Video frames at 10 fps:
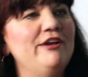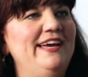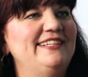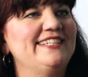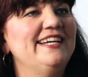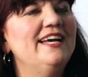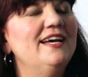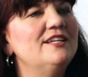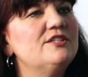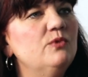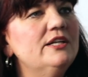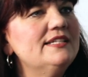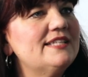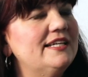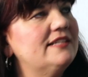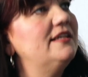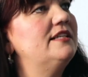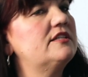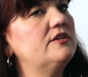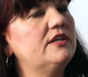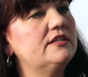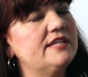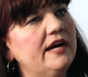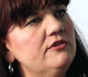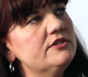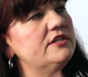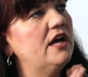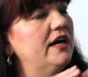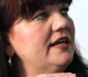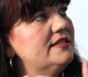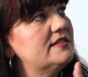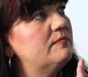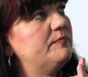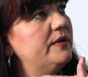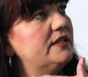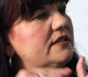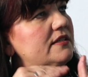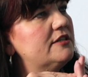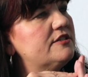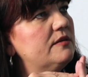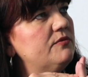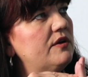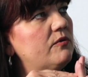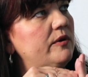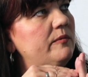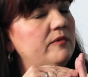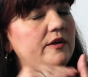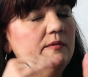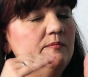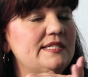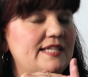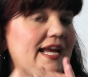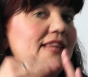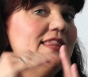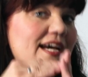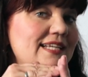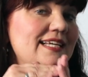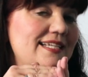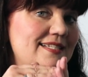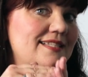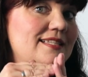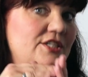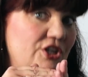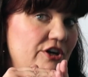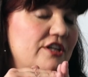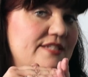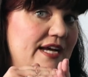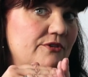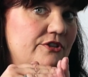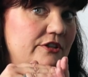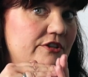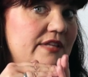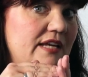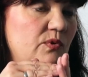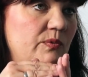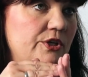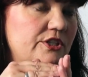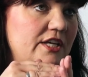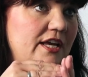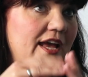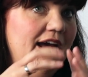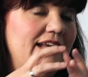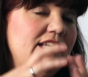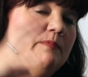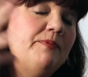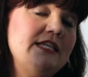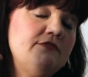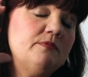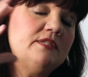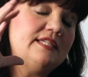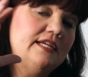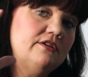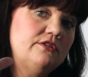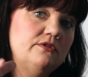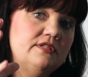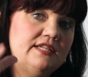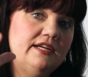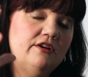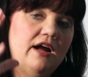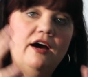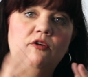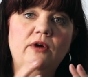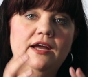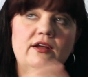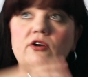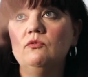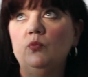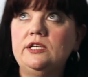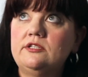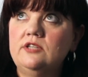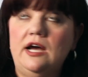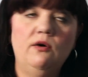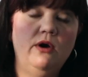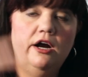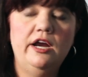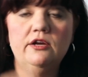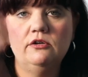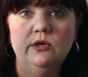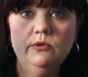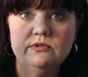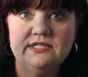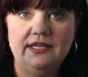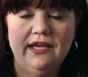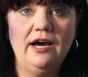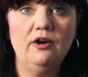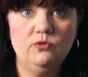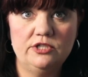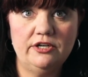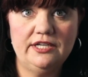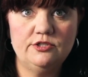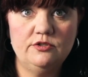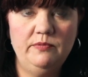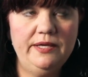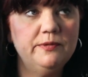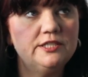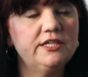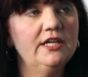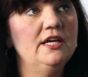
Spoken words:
yet. So what is it? It sounds nice, but there's something missing, and that is the dark sound color that we want. And it depends from the singer to the singer how high or low you sing, how dark it should be, but